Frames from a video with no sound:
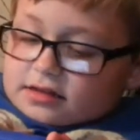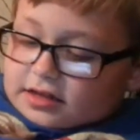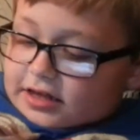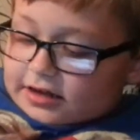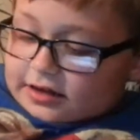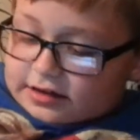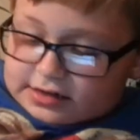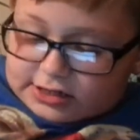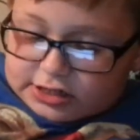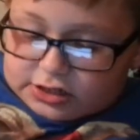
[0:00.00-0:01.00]
the
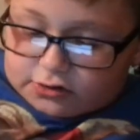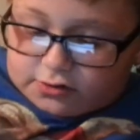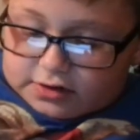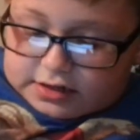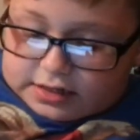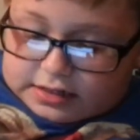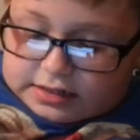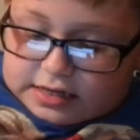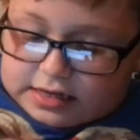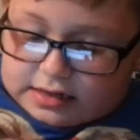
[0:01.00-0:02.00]

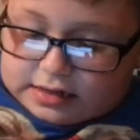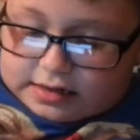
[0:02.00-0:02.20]
shortest